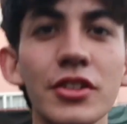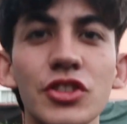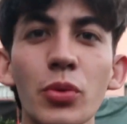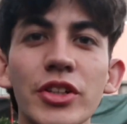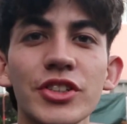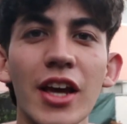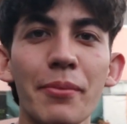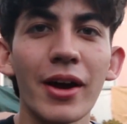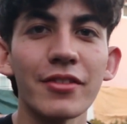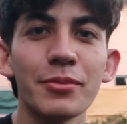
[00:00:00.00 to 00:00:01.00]
So we just
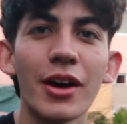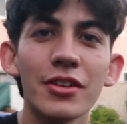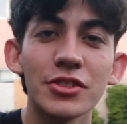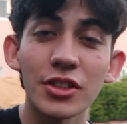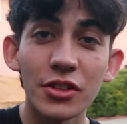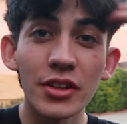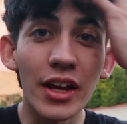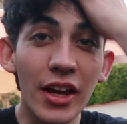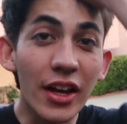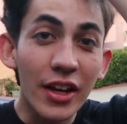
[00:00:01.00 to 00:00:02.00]
got back from AutoZone
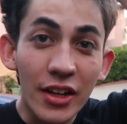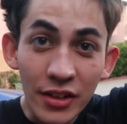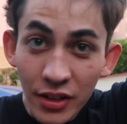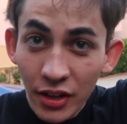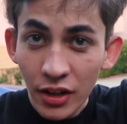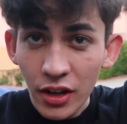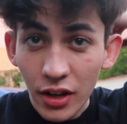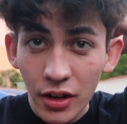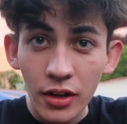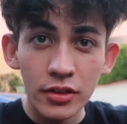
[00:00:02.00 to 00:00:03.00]
and
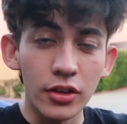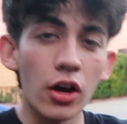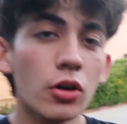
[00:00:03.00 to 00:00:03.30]
the